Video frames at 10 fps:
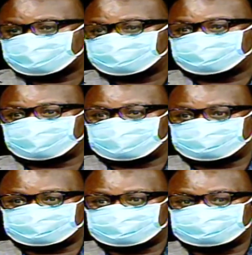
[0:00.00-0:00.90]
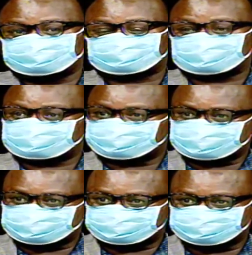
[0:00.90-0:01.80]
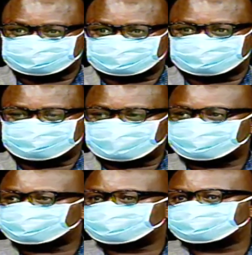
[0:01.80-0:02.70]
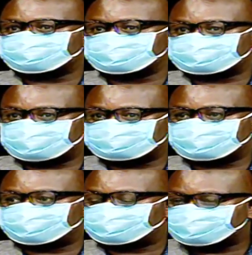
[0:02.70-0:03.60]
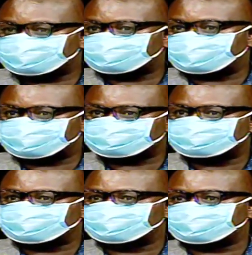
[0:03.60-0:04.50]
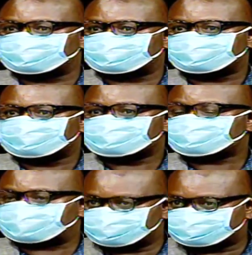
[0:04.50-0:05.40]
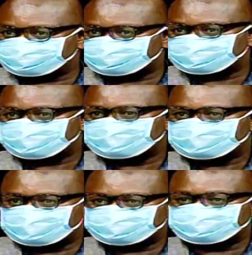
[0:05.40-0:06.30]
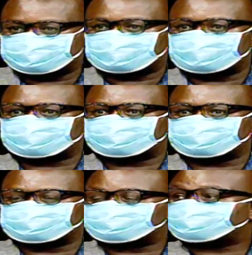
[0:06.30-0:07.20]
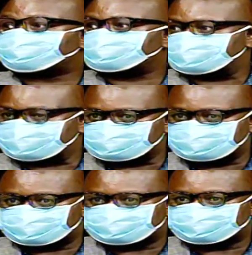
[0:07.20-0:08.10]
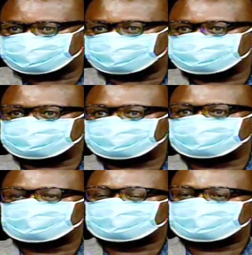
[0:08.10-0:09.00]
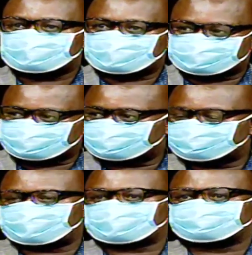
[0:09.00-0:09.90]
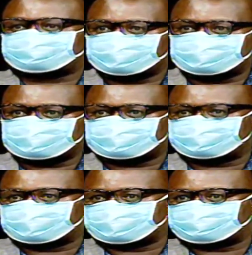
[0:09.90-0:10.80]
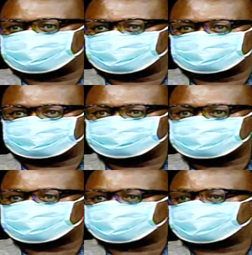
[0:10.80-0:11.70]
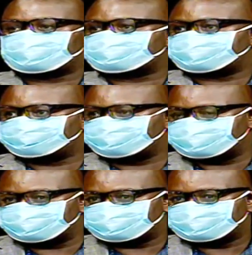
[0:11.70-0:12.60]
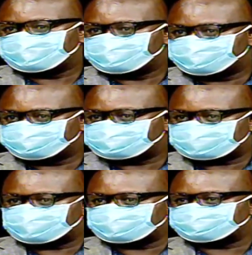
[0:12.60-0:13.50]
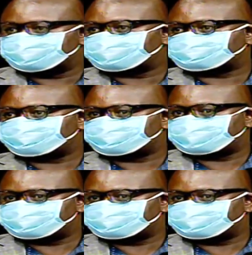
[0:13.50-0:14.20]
where we discussed our issues. Among those issues discussed are those that are not even in the strike notice, issues that are historical in nature, that uh, other health workers feel like they are, the, the Ministry of Health has really been not taking serious about their